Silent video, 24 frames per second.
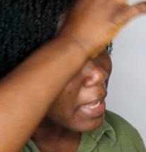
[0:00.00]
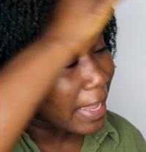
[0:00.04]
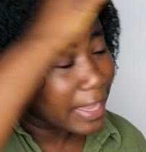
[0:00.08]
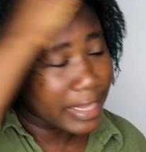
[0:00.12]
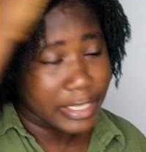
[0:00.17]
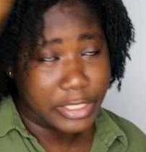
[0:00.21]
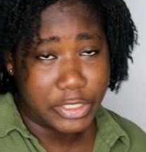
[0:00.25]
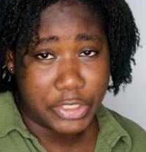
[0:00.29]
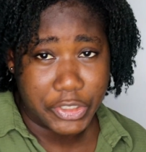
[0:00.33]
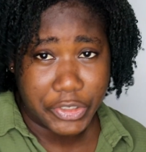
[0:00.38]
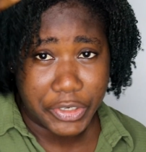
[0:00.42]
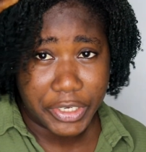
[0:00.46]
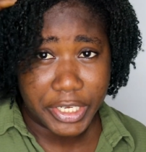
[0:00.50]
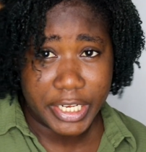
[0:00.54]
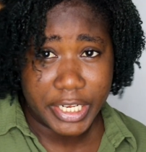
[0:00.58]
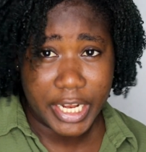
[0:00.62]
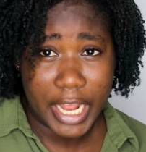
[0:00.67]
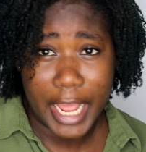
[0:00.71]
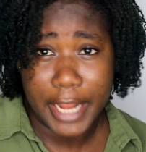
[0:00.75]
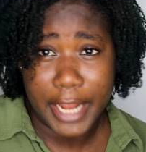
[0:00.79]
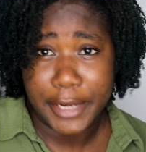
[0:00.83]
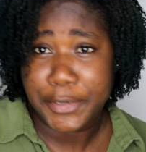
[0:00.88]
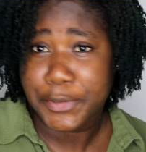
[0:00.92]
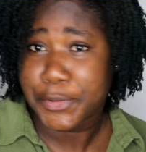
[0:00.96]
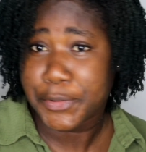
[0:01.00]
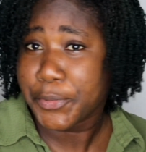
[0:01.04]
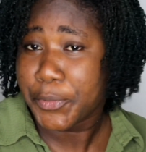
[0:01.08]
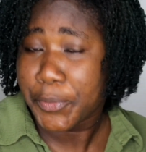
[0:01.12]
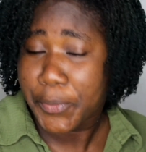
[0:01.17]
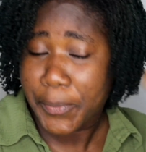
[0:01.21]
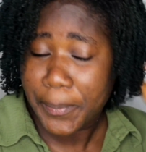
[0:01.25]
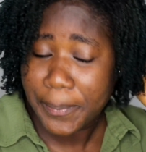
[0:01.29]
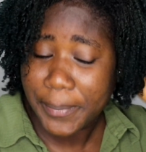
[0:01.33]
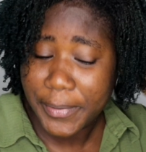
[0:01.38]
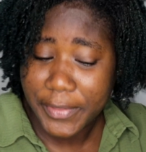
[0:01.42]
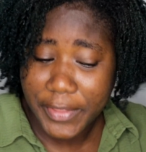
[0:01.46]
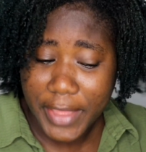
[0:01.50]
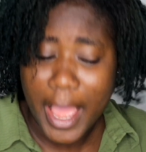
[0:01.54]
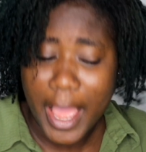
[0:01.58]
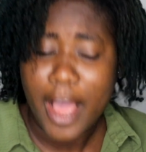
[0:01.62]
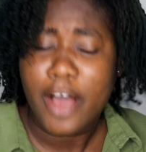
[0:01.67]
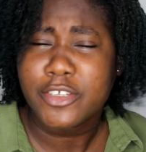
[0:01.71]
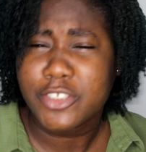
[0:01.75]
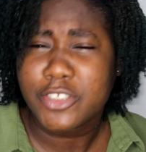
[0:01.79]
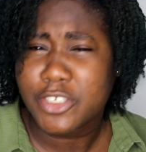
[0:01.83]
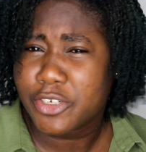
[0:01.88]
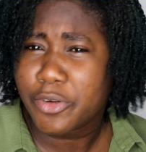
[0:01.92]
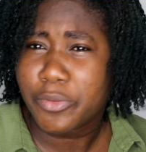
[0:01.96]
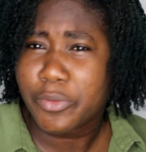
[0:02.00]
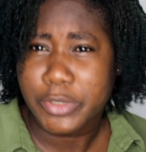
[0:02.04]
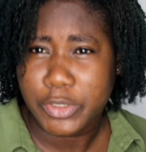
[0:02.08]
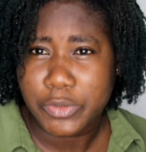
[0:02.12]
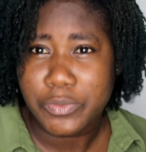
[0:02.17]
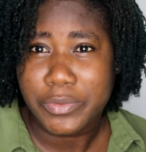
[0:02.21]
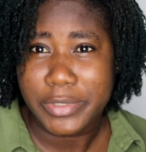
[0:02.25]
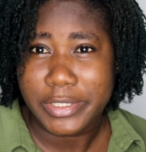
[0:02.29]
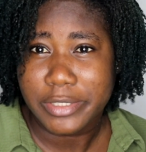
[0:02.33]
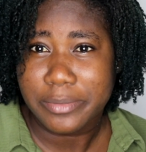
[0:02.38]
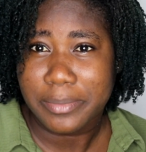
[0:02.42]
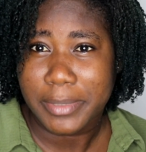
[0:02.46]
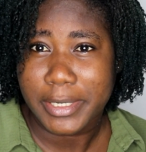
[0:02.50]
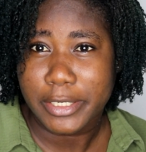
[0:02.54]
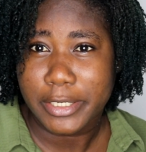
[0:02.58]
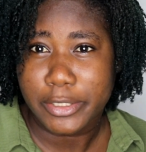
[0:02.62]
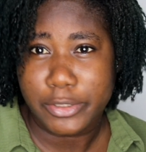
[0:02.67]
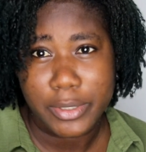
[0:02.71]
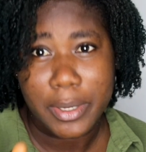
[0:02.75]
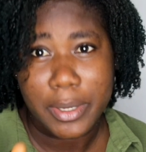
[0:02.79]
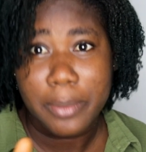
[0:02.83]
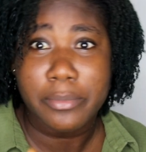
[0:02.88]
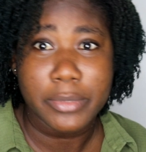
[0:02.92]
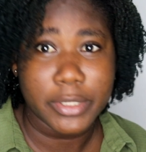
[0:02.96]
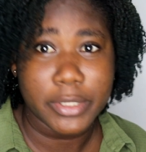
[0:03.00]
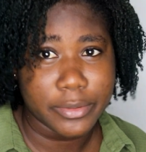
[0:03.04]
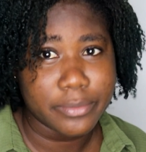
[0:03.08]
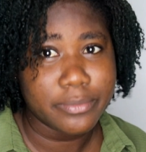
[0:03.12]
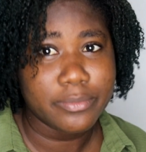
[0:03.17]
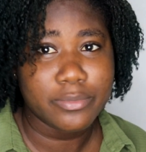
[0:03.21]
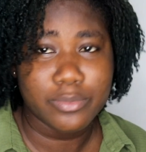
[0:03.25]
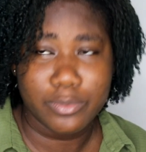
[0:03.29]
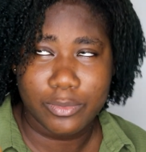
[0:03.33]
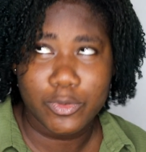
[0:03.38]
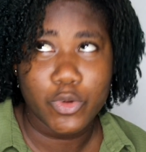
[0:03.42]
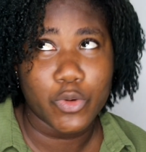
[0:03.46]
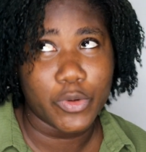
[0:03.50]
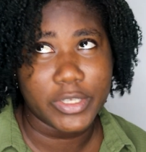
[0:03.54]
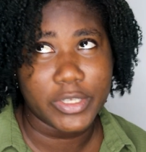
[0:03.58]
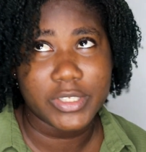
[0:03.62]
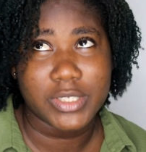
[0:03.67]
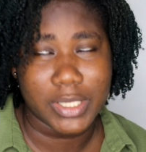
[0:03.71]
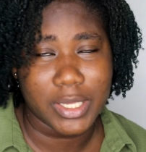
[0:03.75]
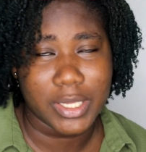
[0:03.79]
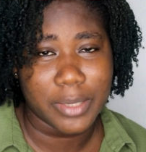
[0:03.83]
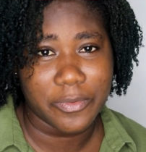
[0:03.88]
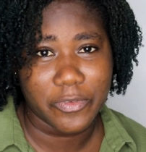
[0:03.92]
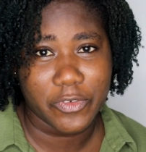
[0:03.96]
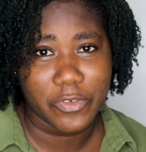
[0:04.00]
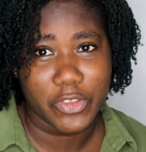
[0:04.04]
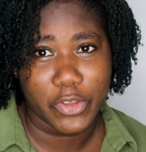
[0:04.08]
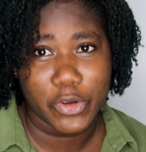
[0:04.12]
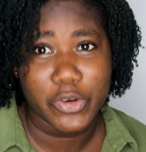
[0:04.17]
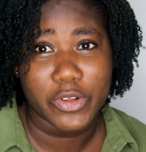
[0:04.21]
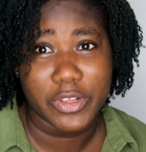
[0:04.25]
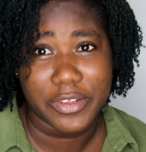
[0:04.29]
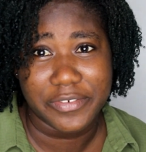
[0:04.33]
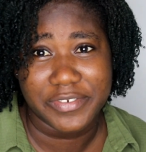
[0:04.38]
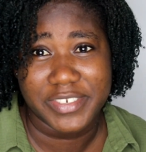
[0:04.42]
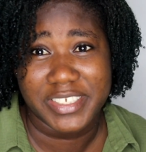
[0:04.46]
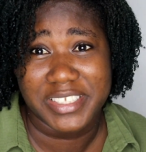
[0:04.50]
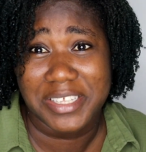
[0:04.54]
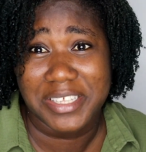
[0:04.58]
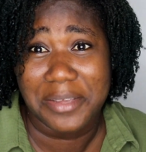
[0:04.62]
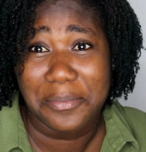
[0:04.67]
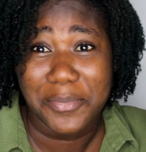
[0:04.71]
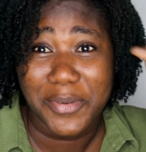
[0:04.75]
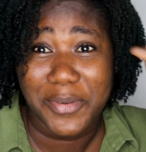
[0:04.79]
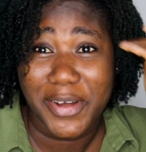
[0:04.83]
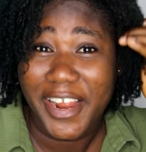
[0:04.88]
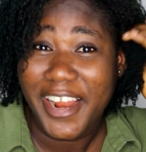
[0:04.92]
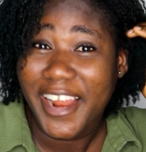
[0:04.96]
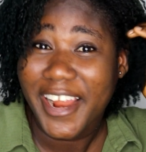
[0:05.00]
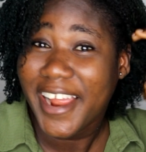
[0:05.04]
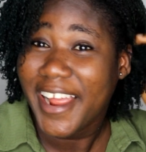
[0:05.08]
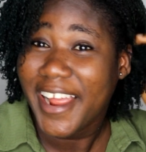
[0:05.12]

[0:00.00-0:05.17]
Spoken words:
hair is green, I don't know, but then I also don't want to waste money, so I'm going to keep it for the whole of December.